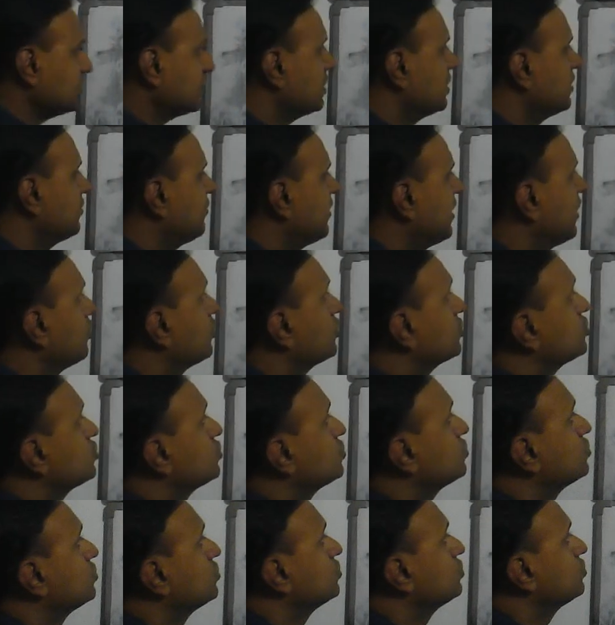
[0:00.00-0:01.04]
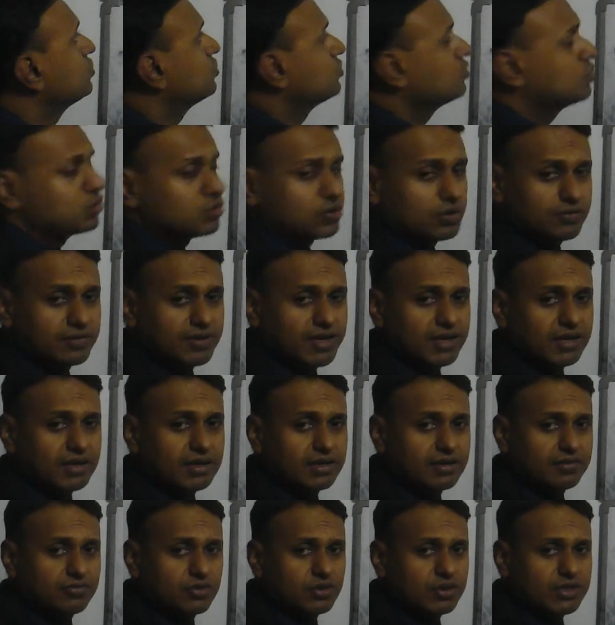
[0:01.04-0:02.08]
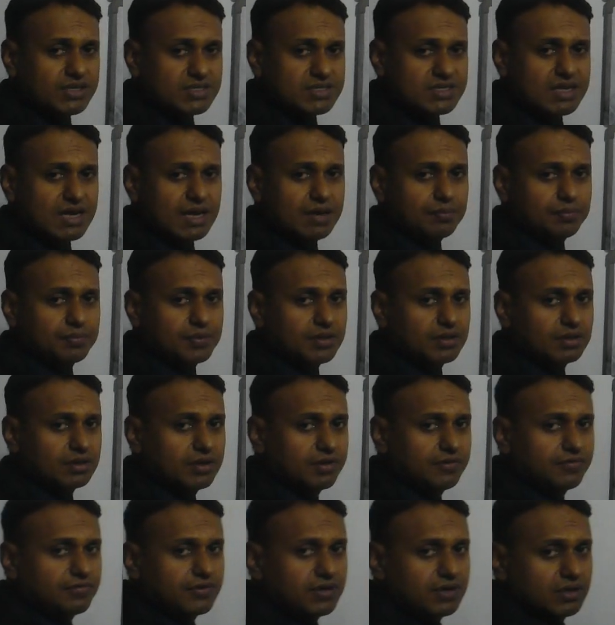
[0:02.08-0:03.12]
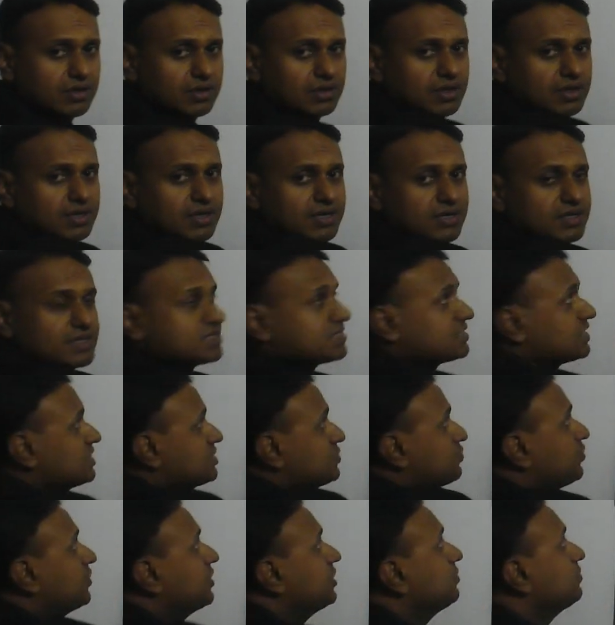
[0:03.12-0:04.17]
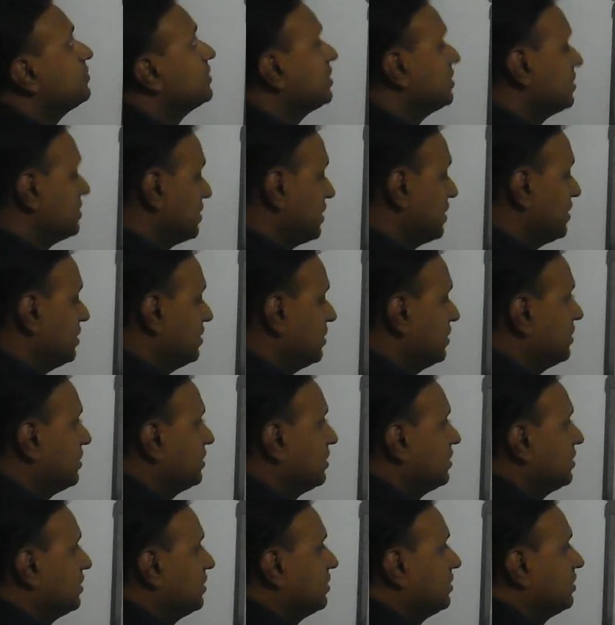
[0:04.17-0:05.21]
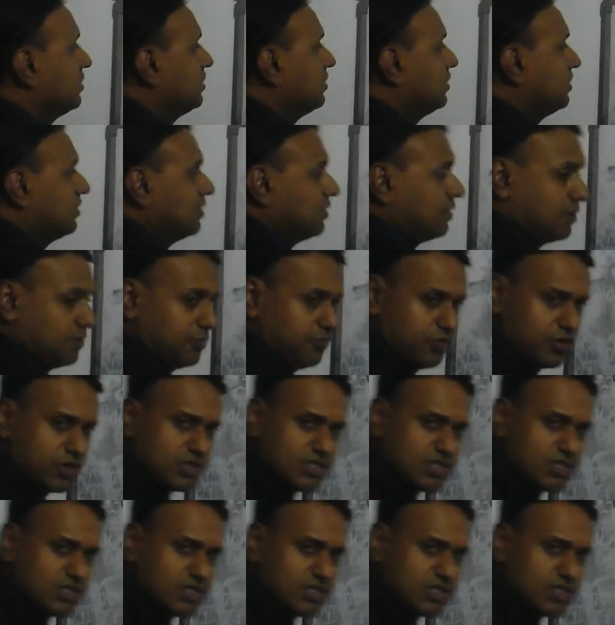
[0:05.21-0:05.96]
if I was to sort of like give you an example, if we discuss print media, for